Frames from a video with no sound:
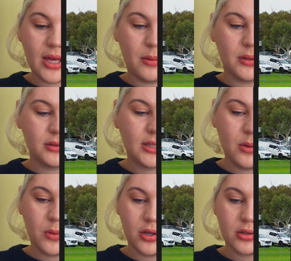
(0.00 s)
that one.
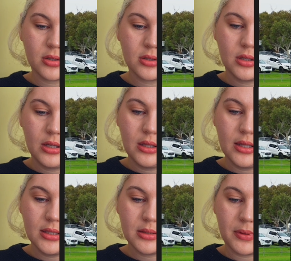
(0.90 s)
That works.
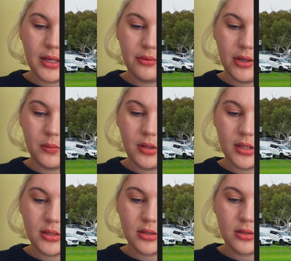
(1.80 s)
Let's play around with
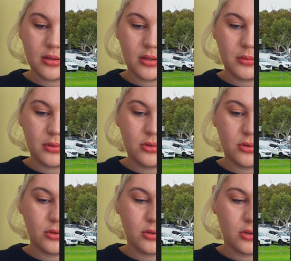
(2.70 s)
this. I'm going to
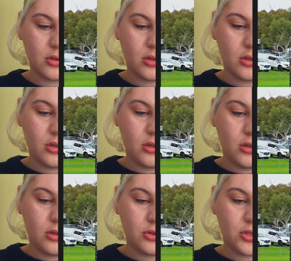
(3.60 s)
do
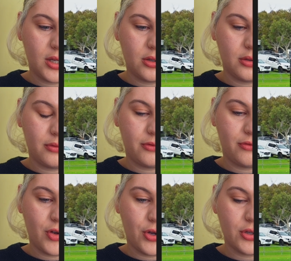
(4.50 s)
shadow
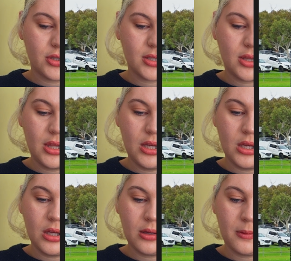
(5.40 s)
first
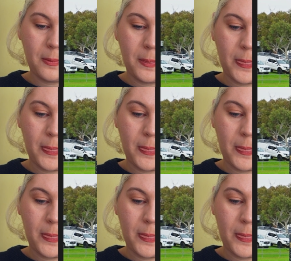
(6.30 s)
thing.